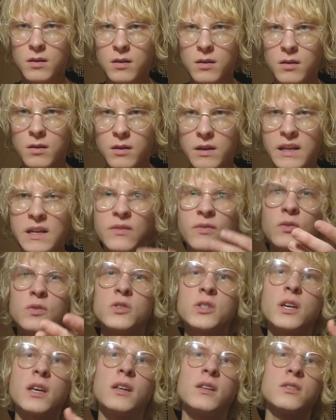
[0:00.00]
And if you
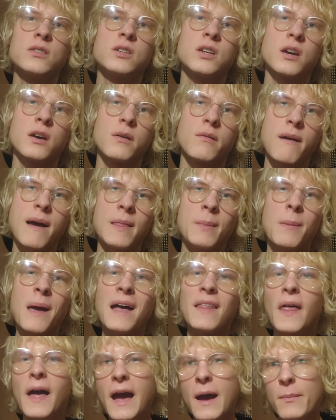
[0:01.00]
change that bad
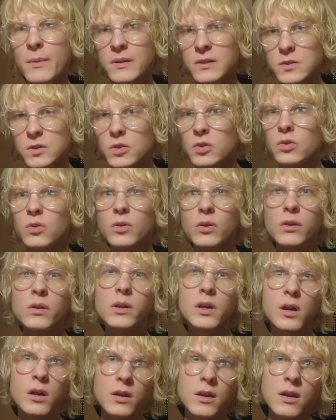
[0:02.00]
habits to
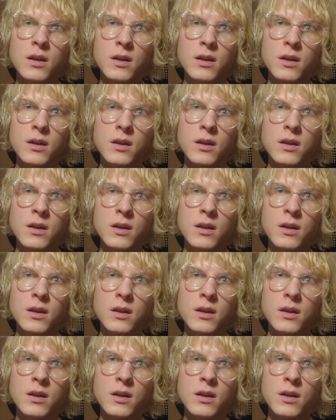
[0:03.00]
good,